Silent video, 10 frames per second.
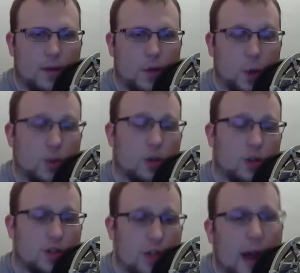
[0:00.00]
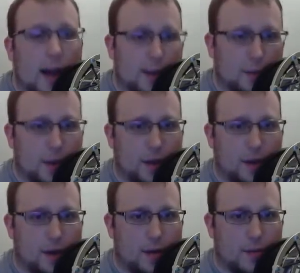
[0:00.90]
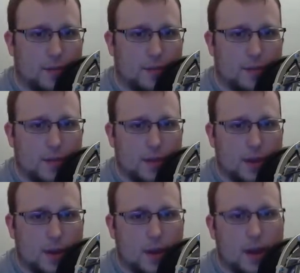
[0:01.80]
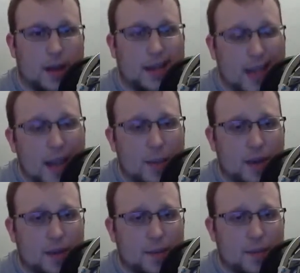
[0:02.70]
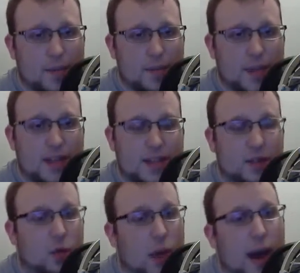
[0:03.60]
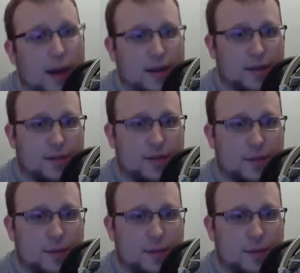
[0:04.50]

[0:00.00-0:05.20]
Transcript: Those are static media. Gaming is interactive.